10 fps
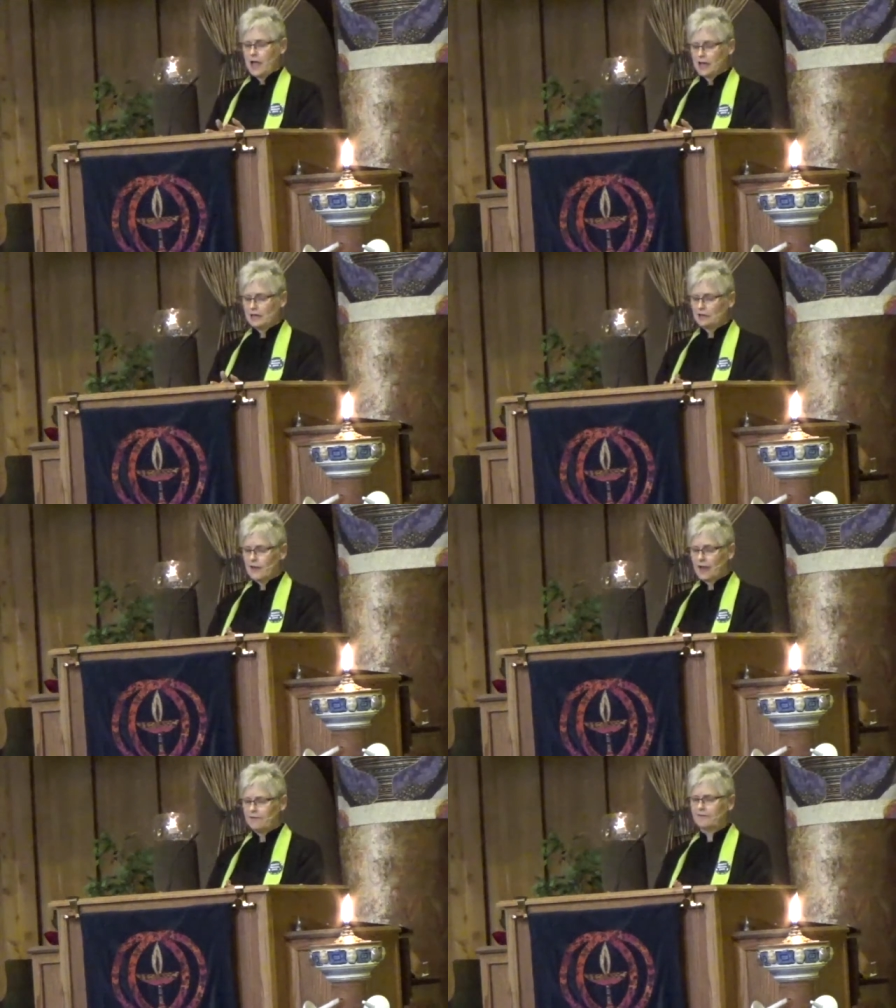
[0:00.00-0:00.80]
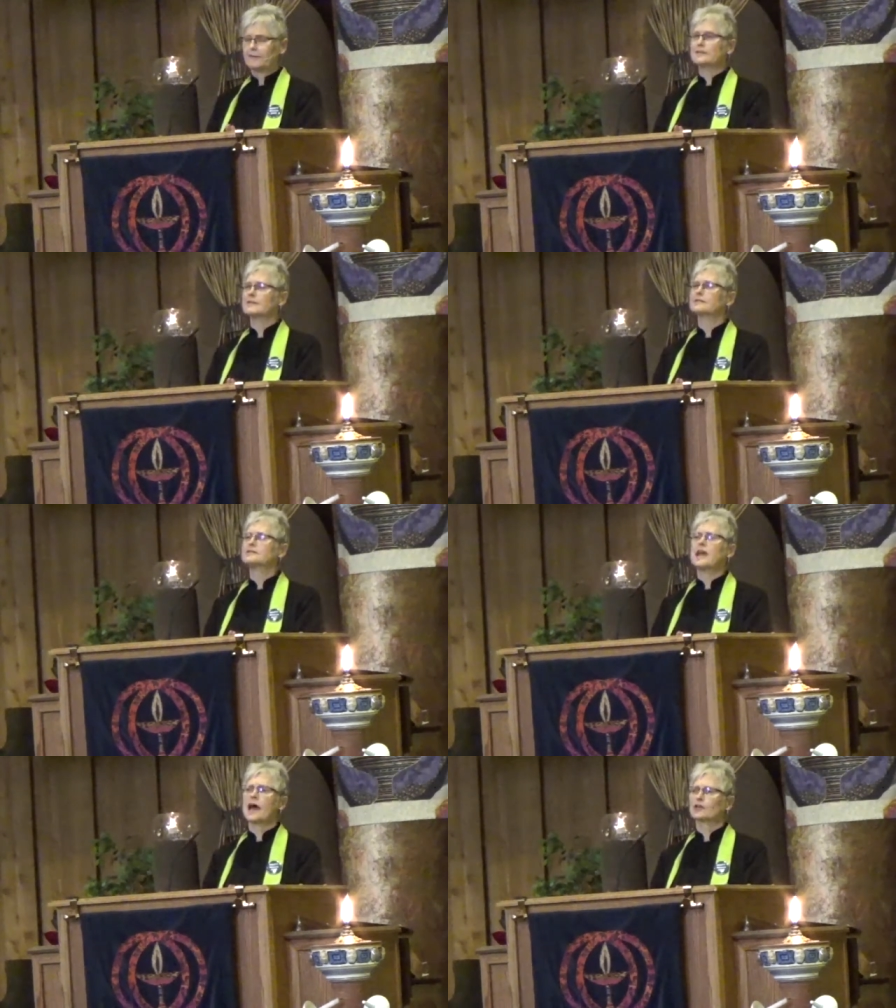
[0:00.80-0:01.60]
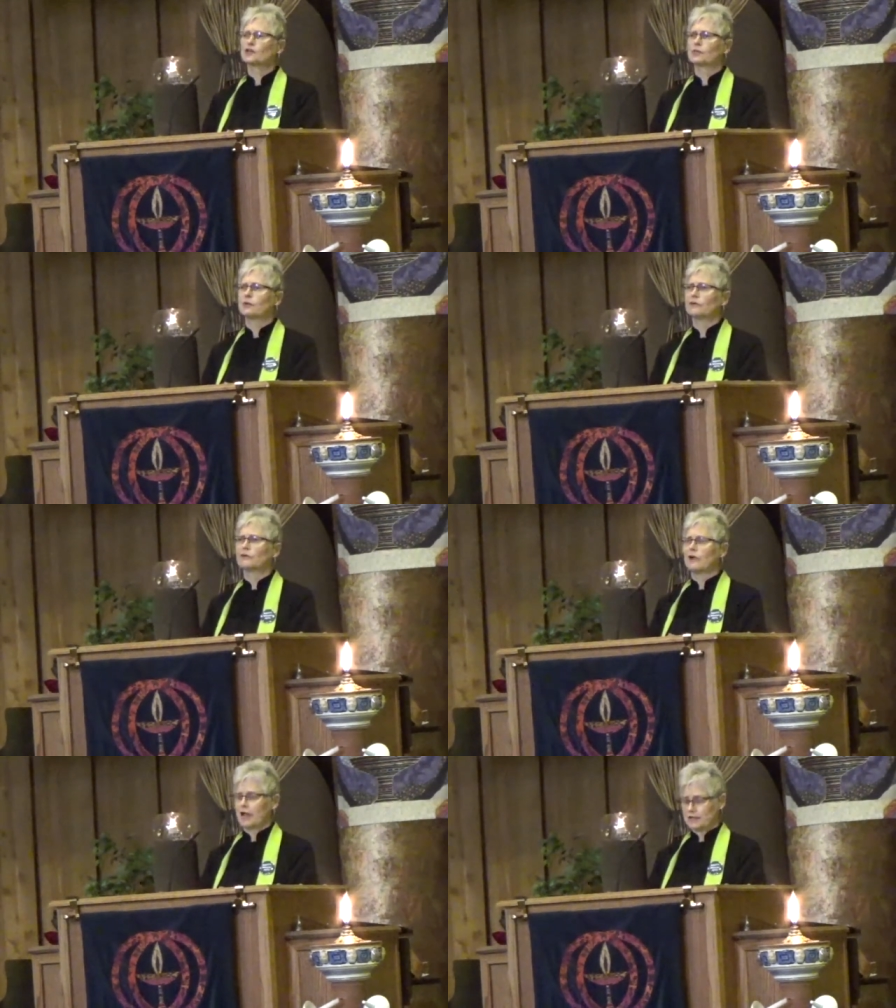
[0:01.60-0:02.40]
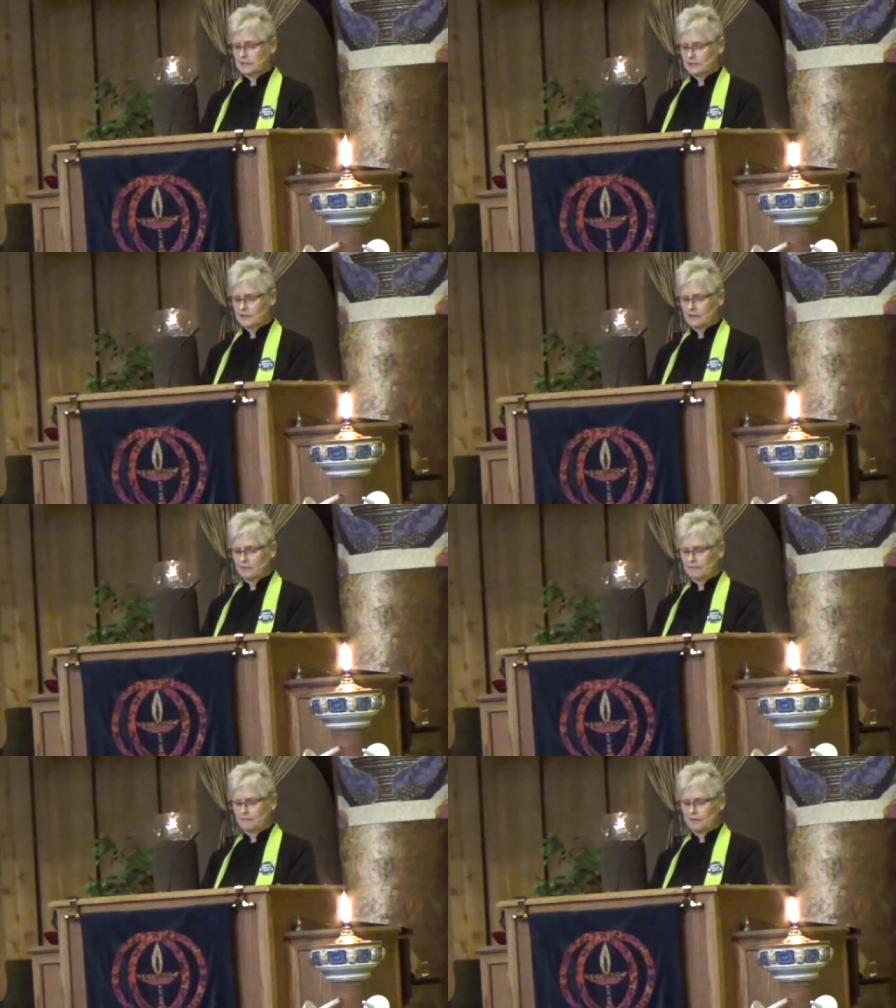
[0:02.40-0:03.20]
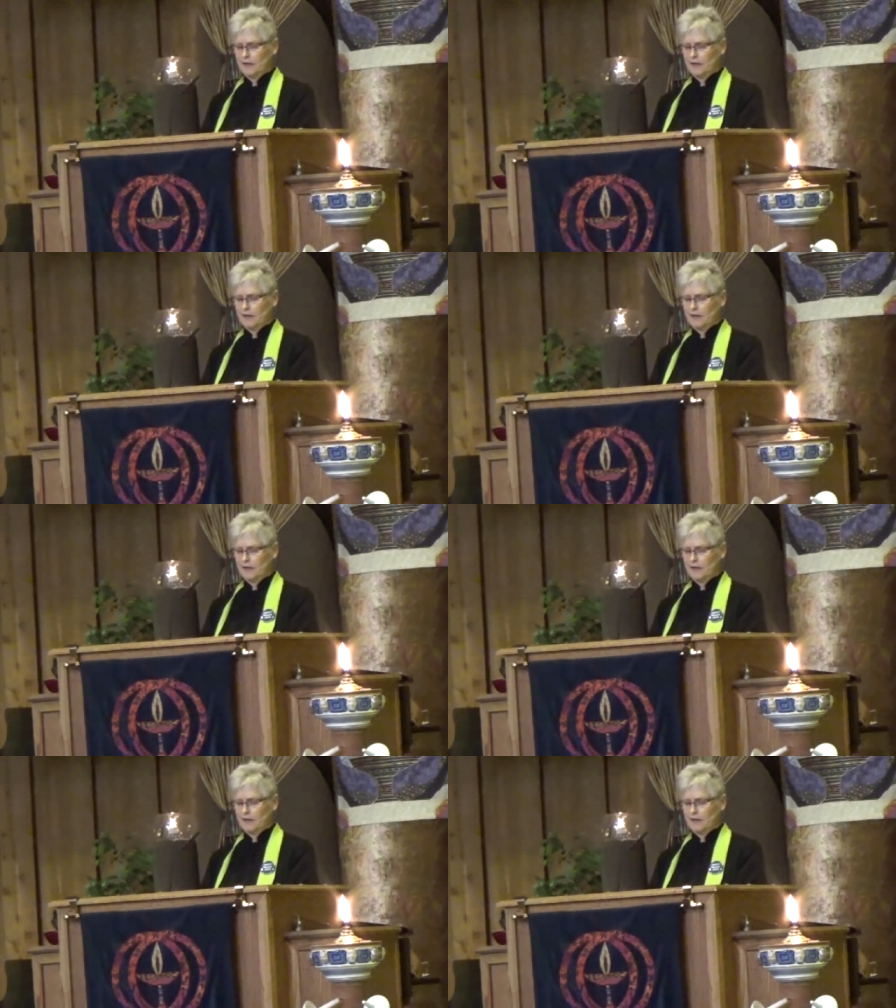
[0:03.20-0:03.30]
And a life is as natural as a leaf.